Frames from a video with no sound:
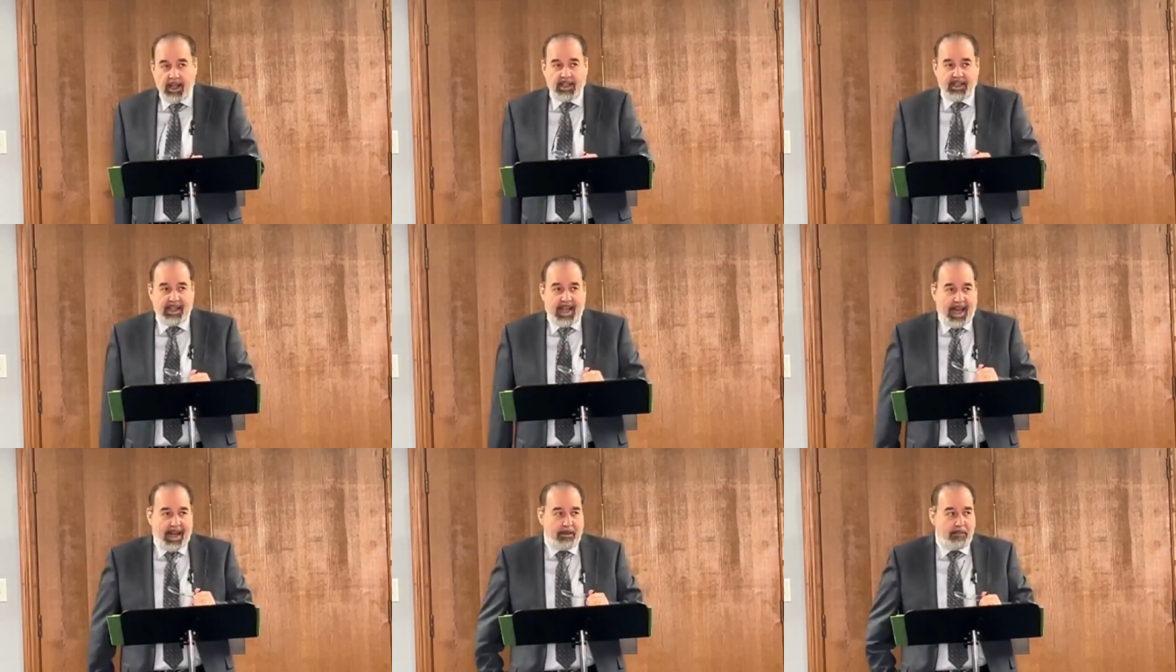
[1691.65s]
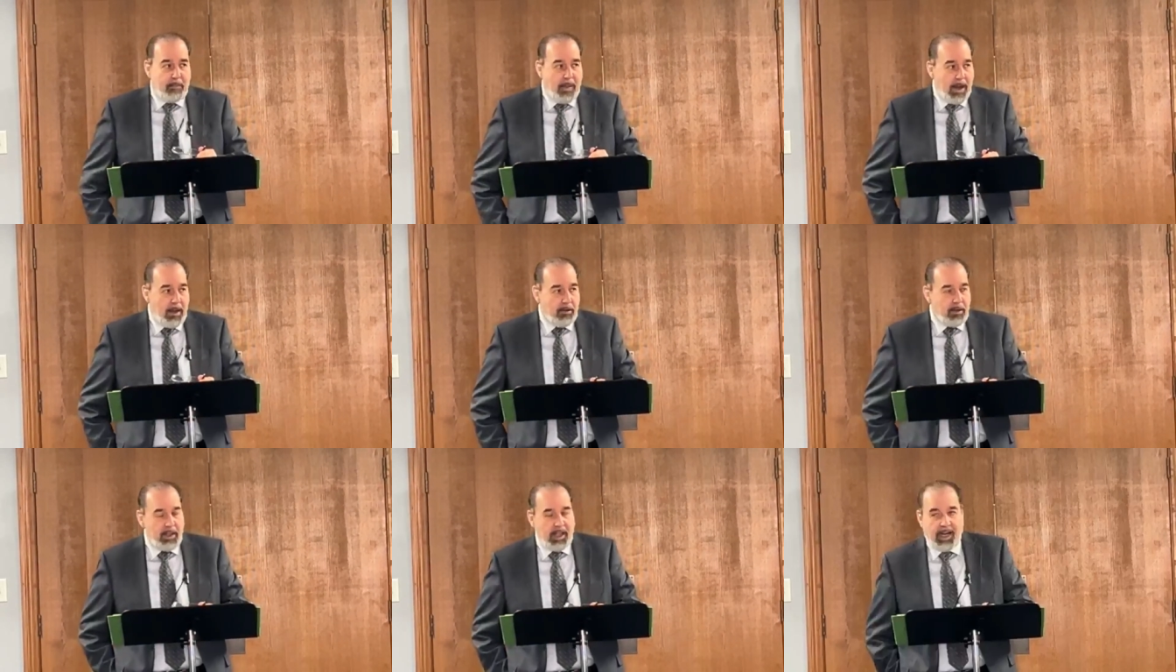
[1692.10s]
It's not a
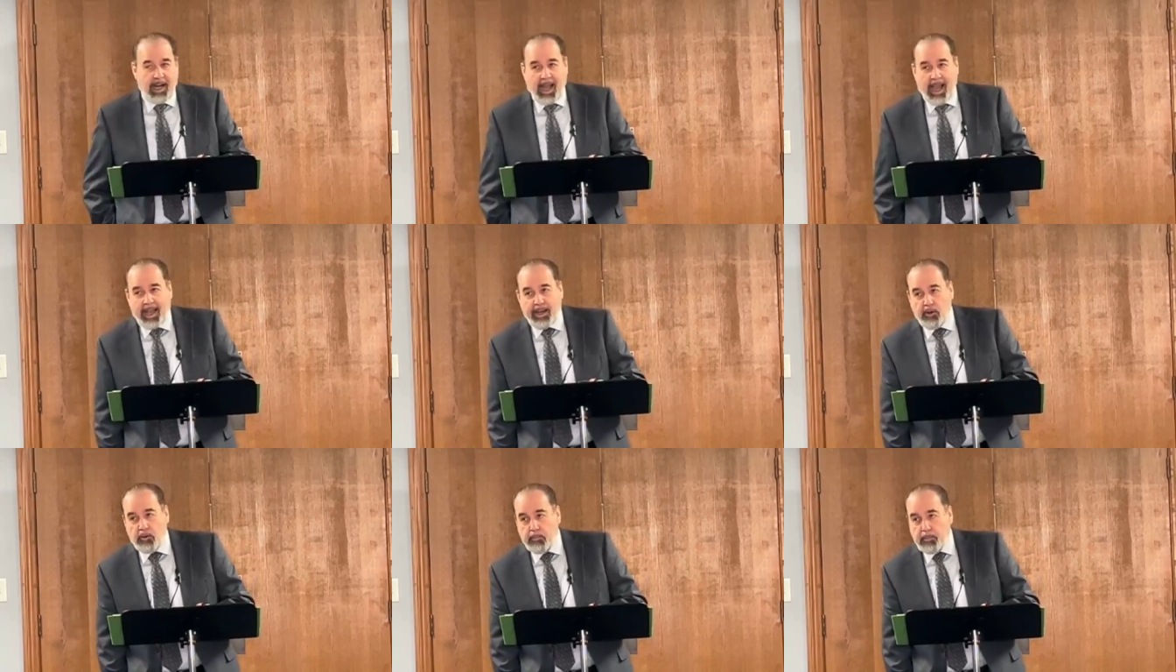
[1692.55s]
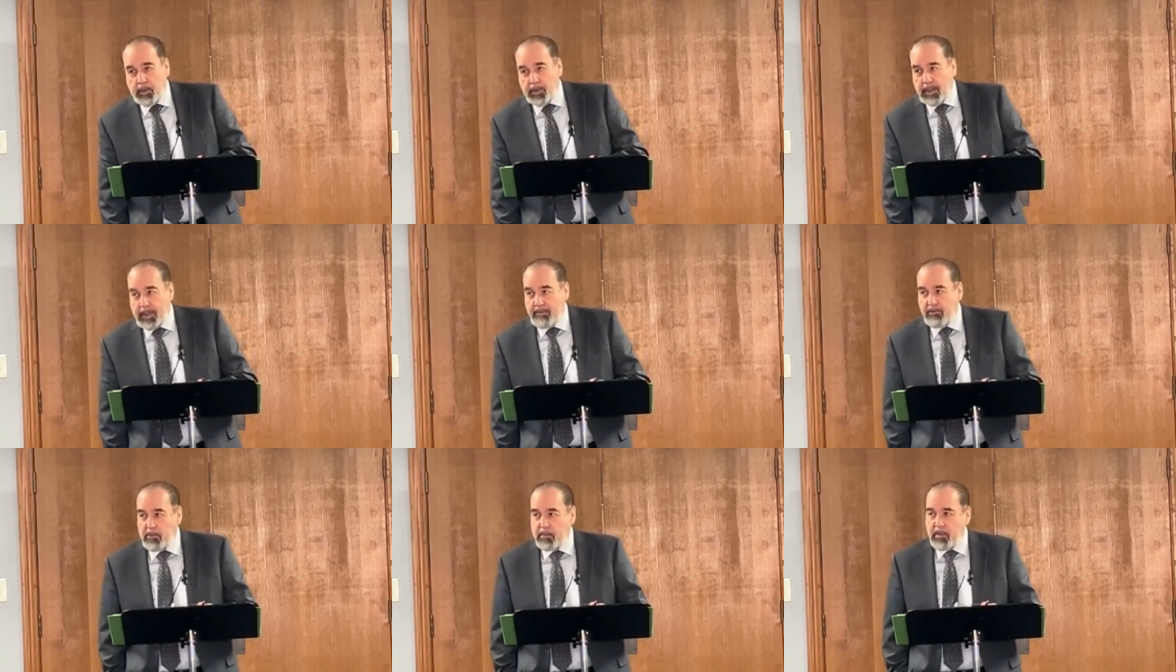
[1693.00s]
matter that I don't
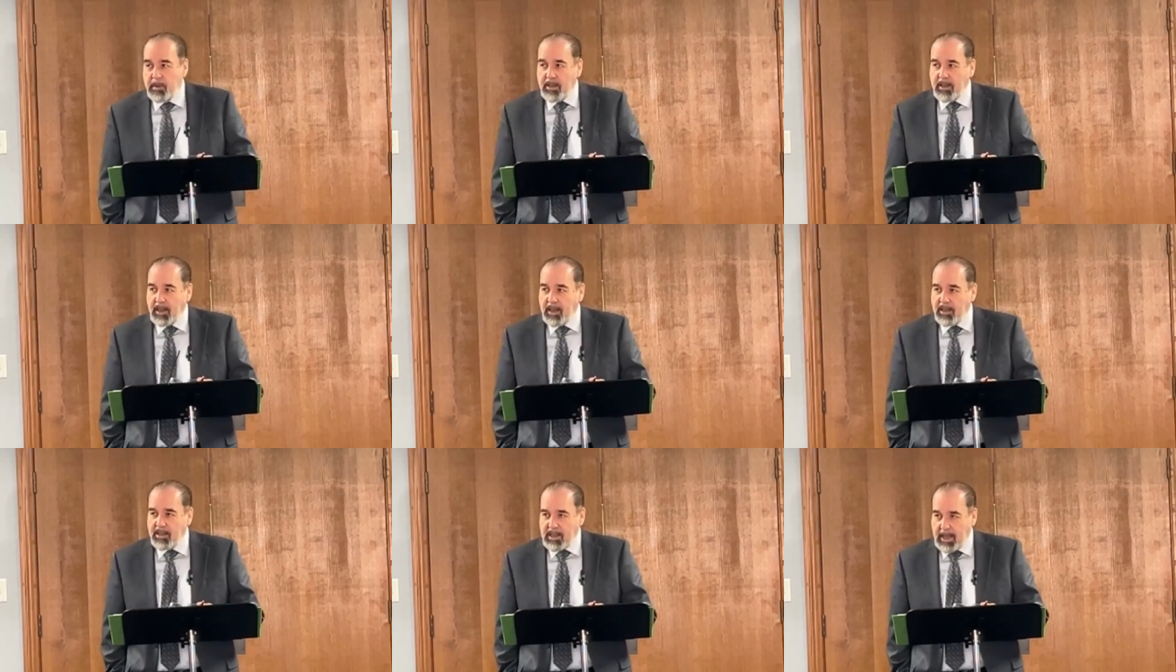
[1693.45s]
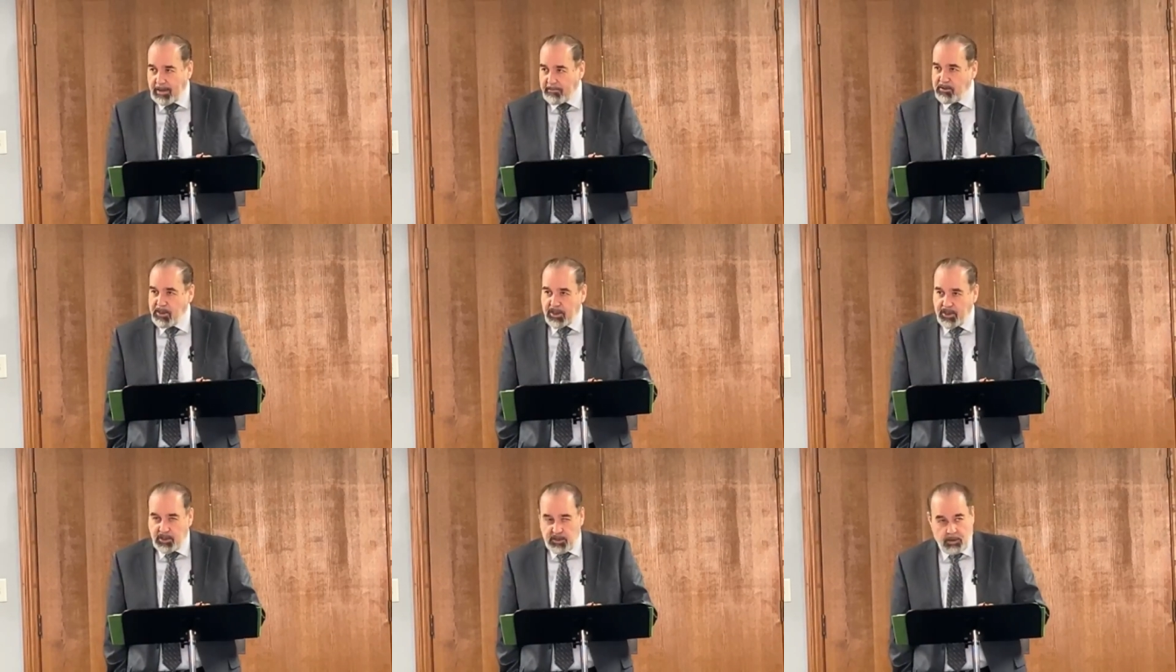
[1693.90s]
believe it because
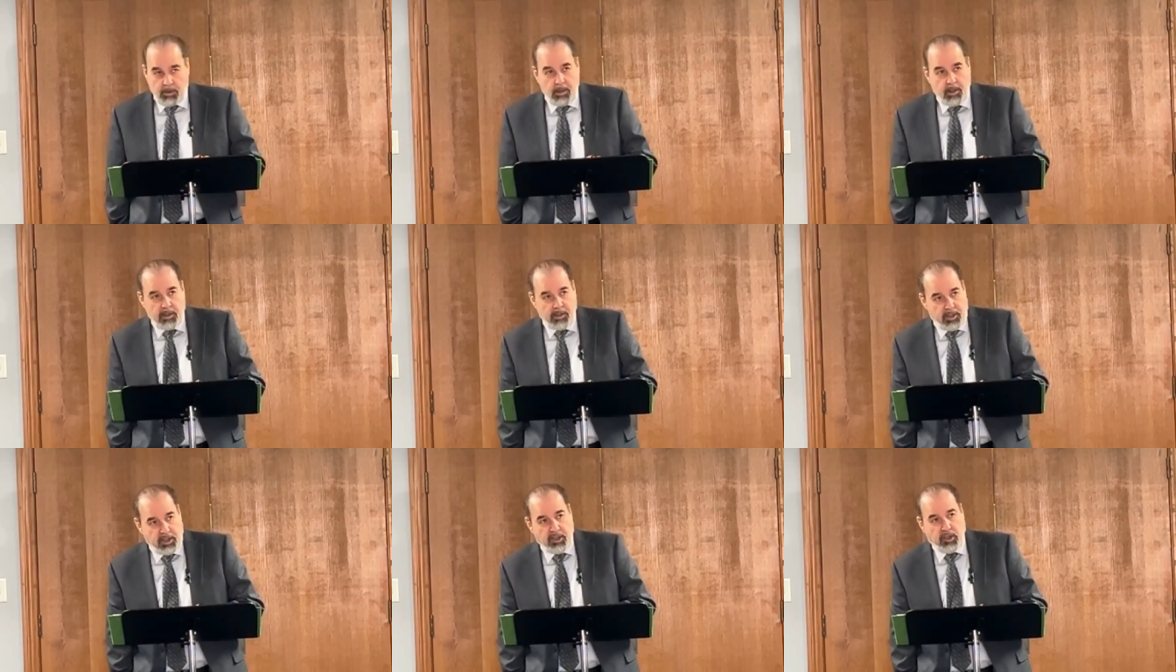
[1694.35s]
I've just,